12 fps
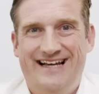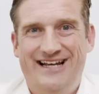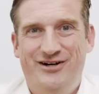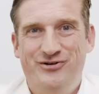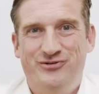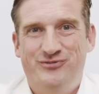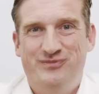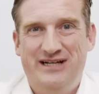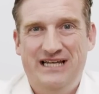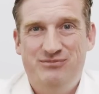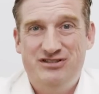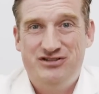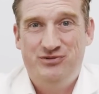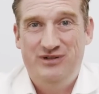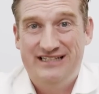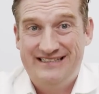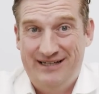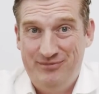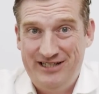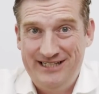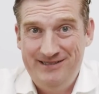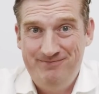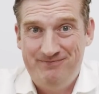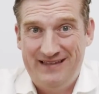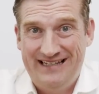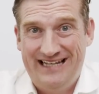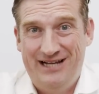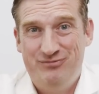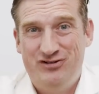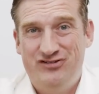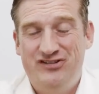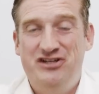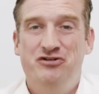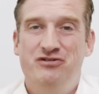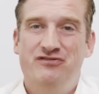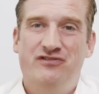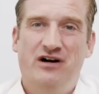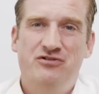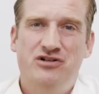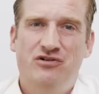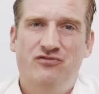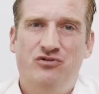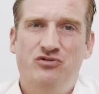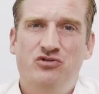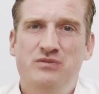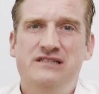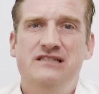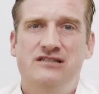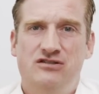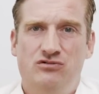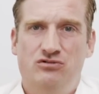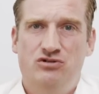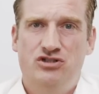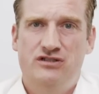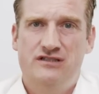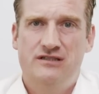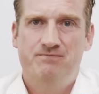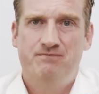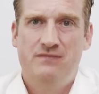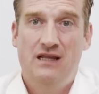Hello, my name is Tobias Hameke and I'm the CEO and founder of Odoo Business Solutions.